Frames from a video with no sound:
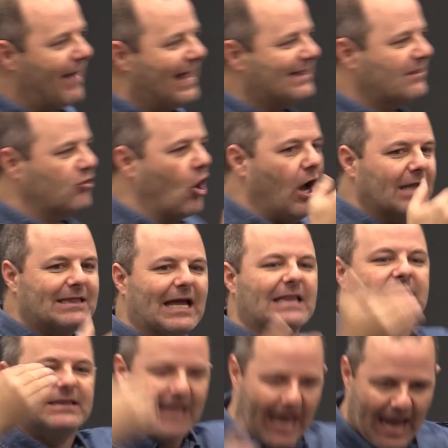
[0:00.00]
that thought
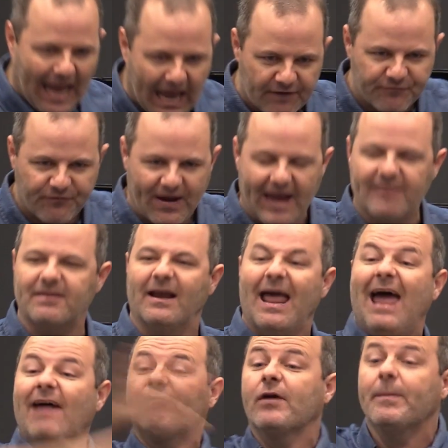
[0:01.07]
that they had faith and
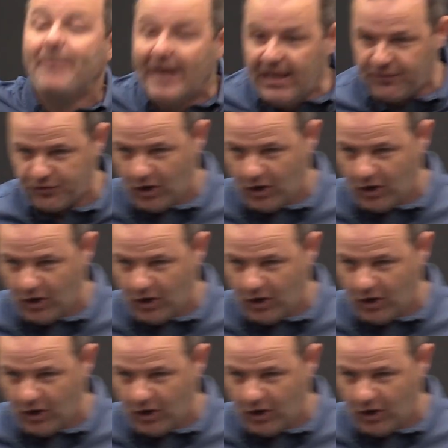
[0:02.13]
everybody